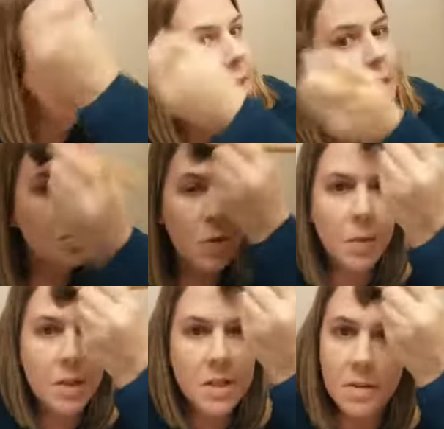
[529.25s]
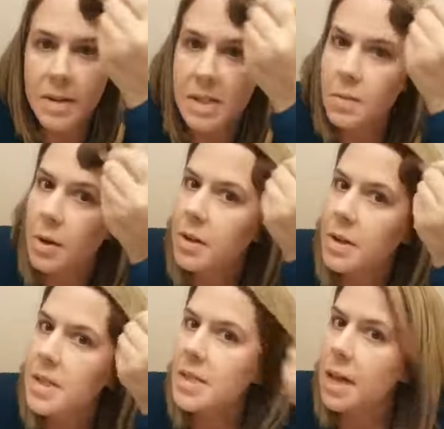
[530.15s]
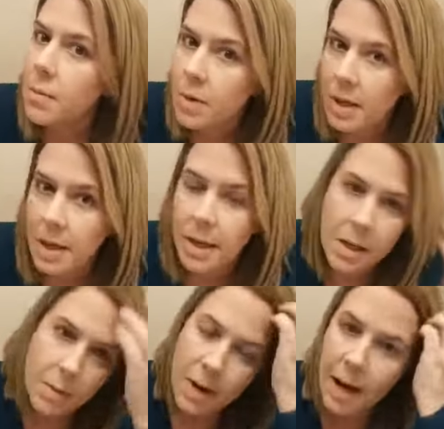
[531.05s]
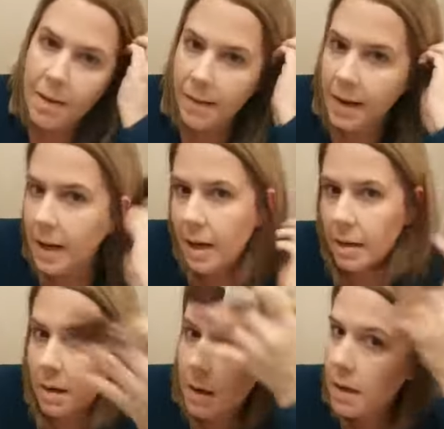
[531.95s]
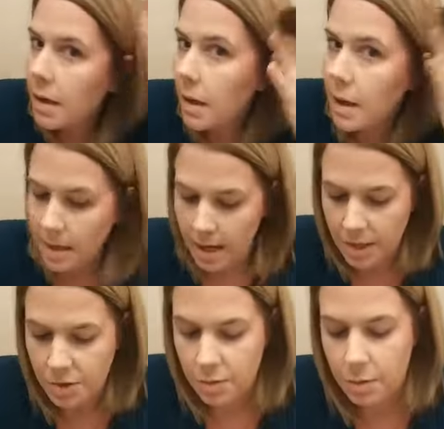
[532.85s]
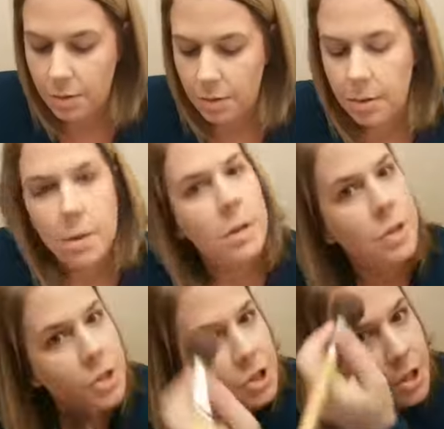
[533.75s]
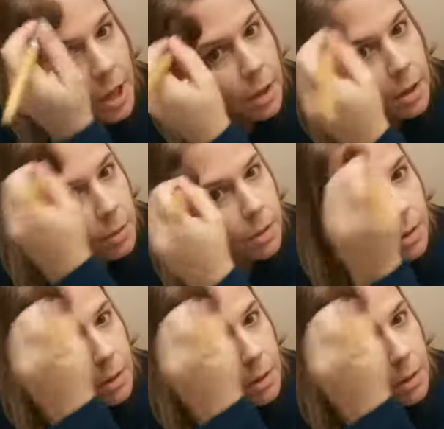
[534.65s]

Because you want to do this where the sun would hit and you would have like a natural shadow